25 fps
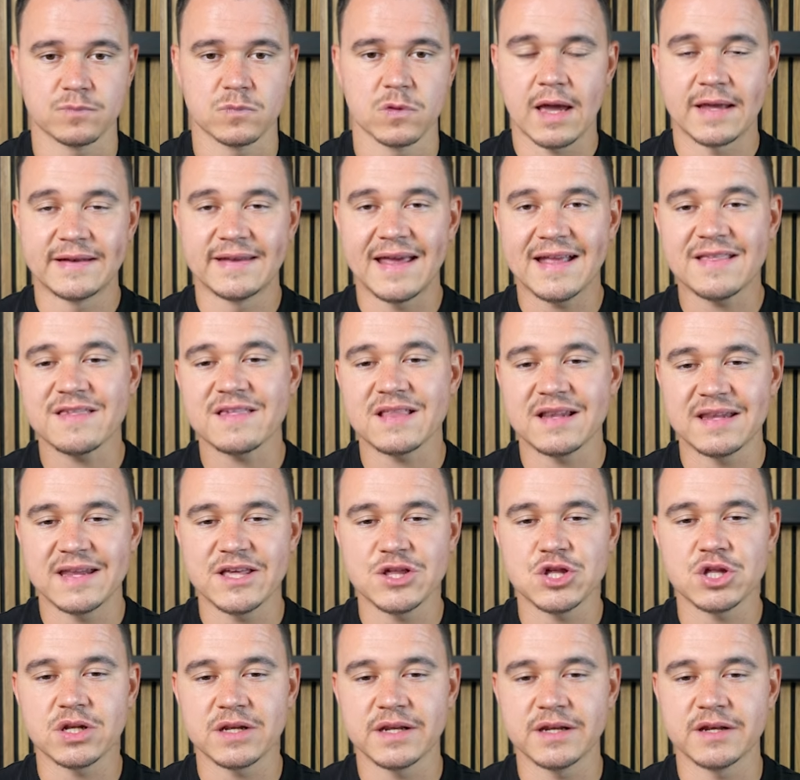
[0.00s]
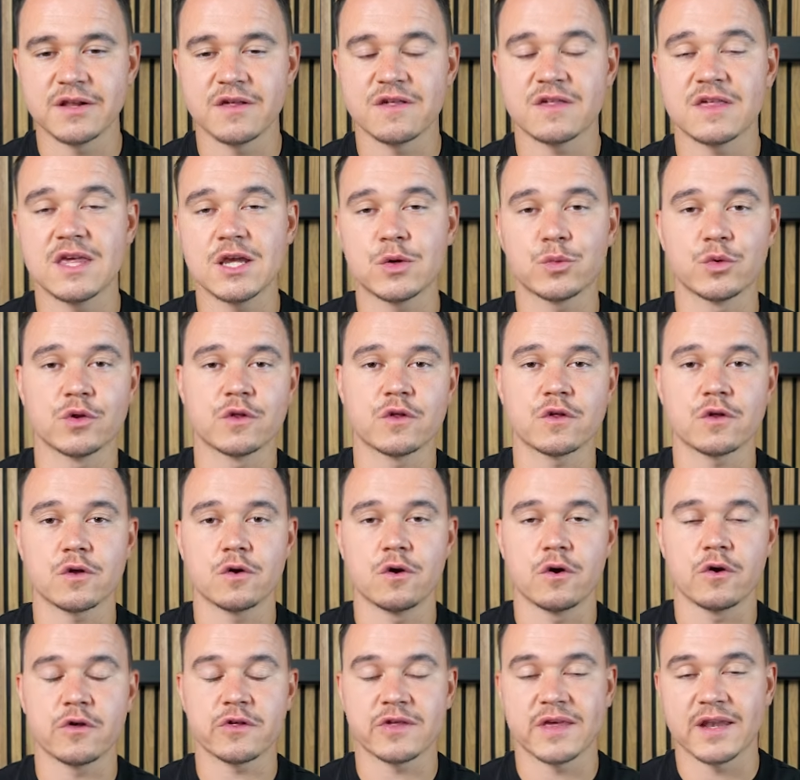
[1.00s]
And that's literally the secret
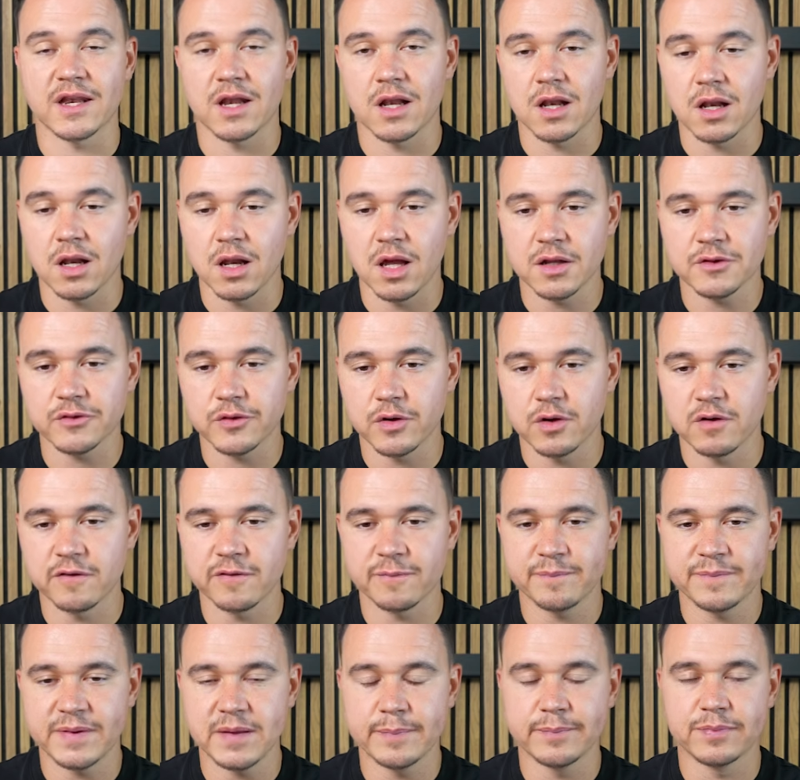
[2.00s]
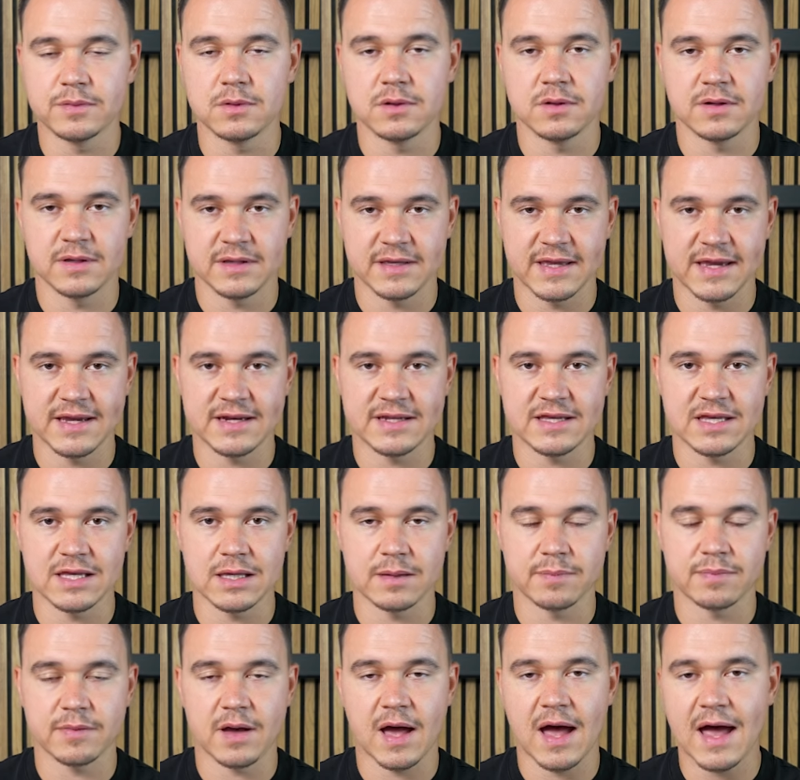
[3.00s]
sauce that a lot of people
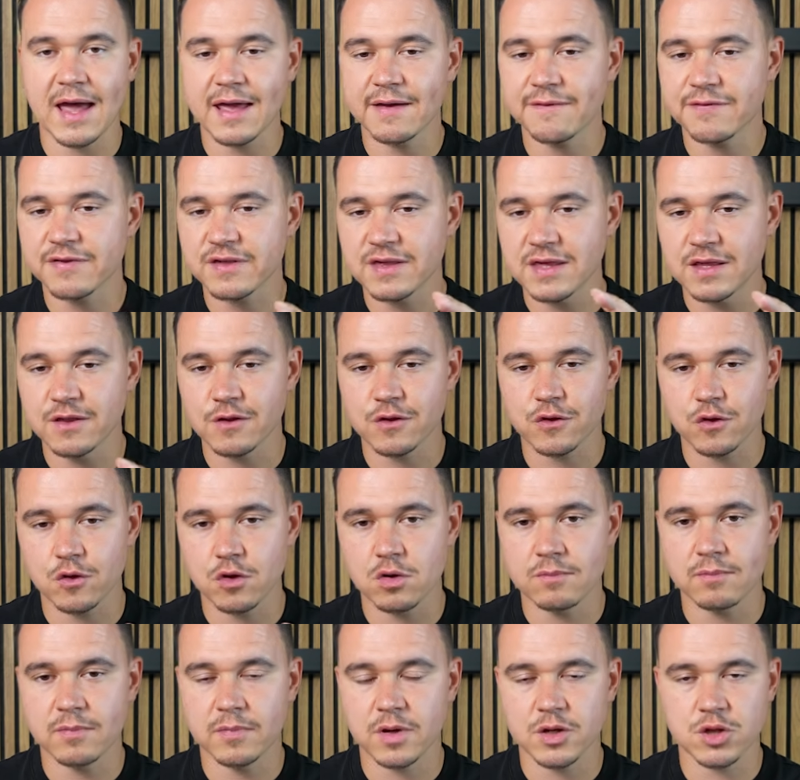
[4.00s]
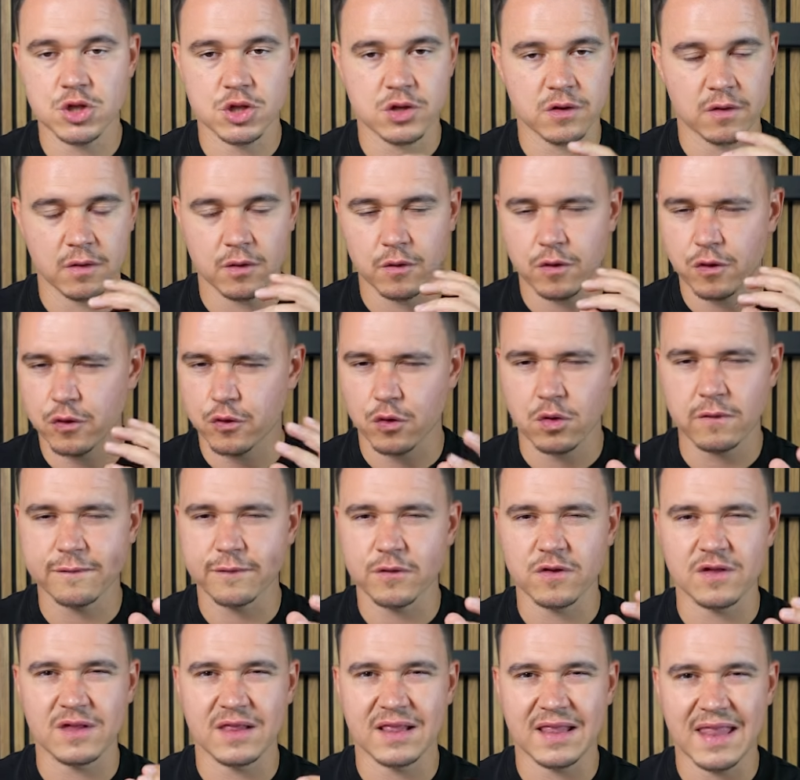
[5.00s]
gatekeep. I have seen so much
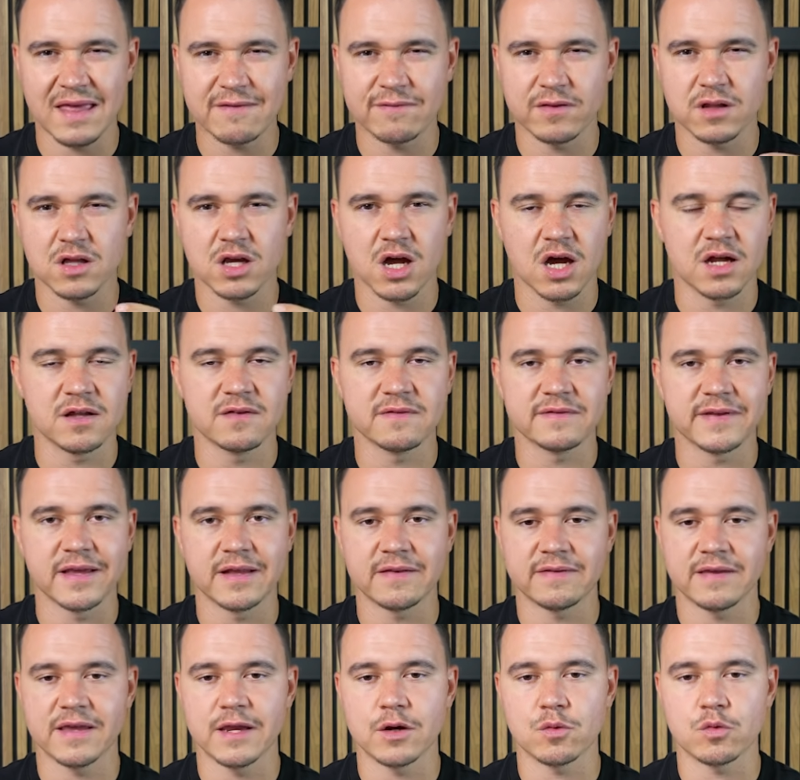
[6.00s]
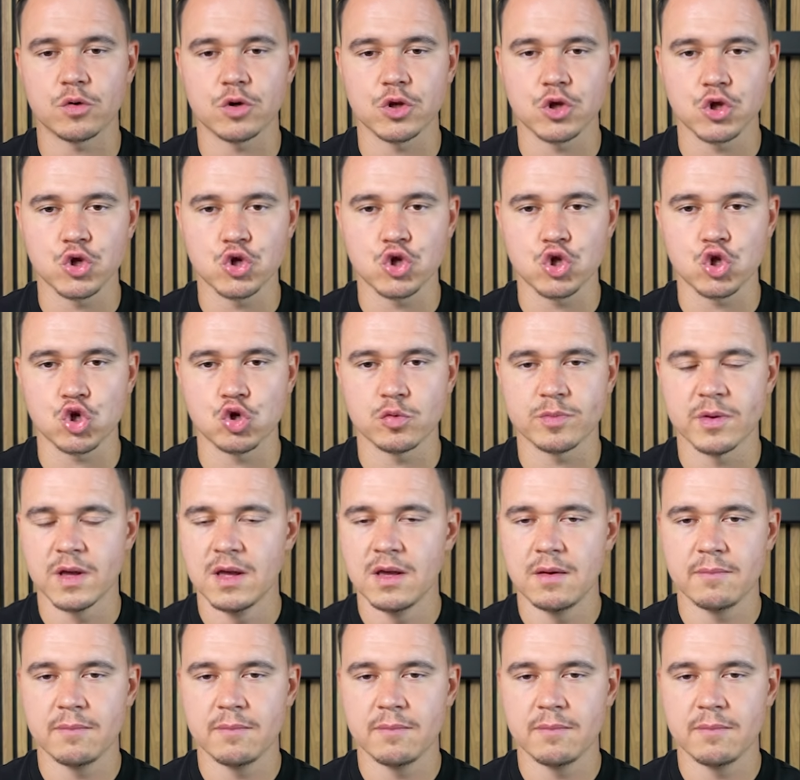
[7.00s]
surface level content here on YouTube.